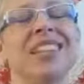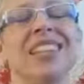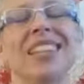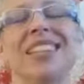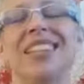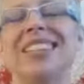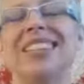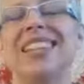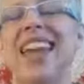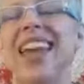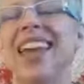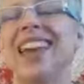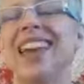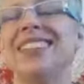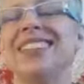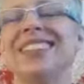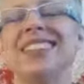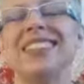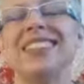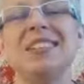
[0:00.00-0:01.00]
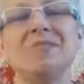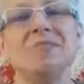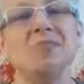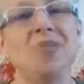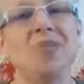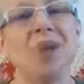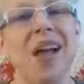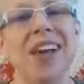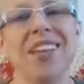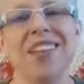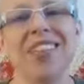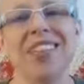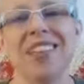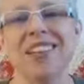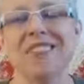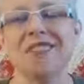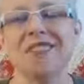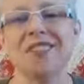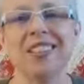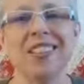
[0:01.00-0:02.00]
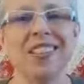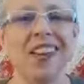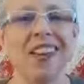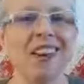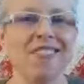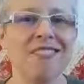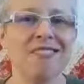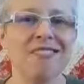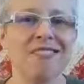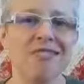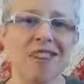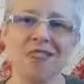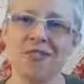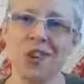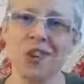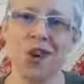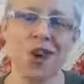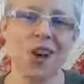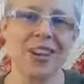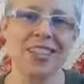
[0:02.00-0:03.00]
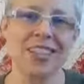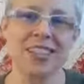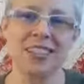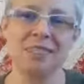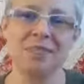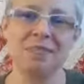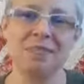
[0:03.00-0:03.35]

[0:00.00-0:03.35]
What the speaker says: and take a deep breath of the love of God.